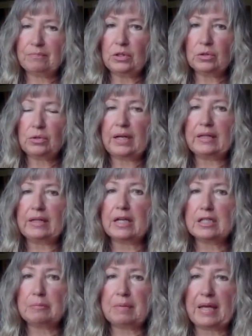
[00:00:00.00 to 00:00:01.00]
You create
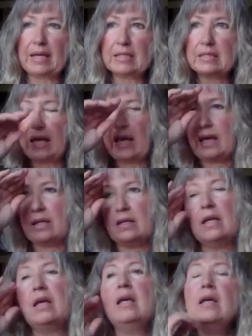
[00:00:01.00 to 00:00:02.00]
that space,
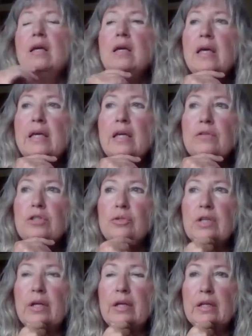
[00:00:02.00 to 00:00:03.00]
and it
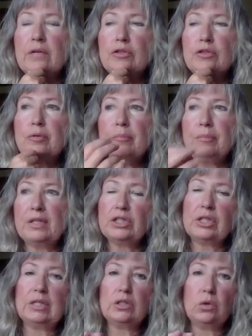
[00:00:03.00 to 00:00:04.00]
gives you
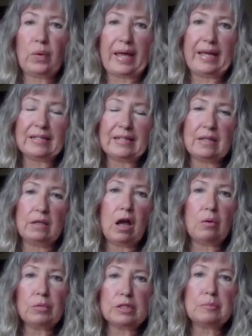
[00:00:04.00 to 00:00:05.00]
permission to wait and
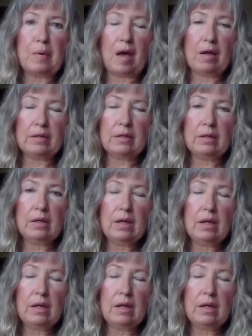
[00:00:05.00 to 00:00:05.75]
not respond,